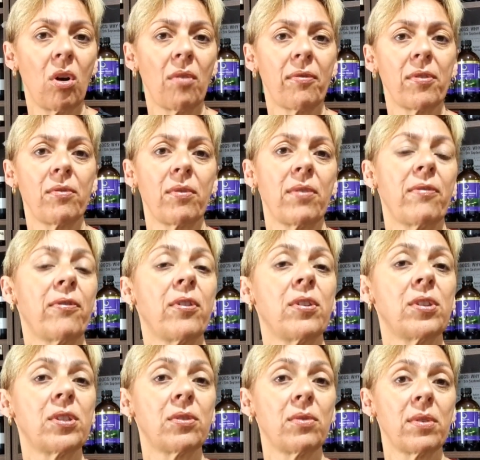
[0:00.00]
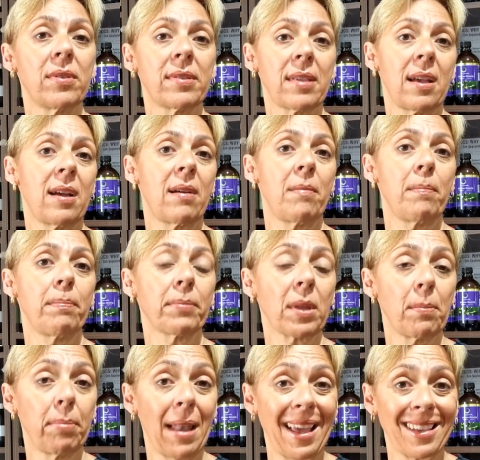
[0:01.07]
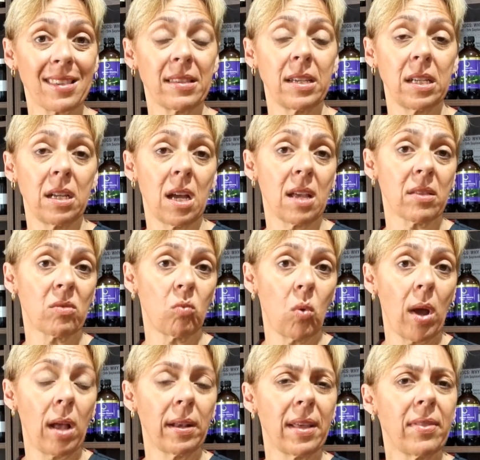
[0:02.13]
often referred to as black seed as well.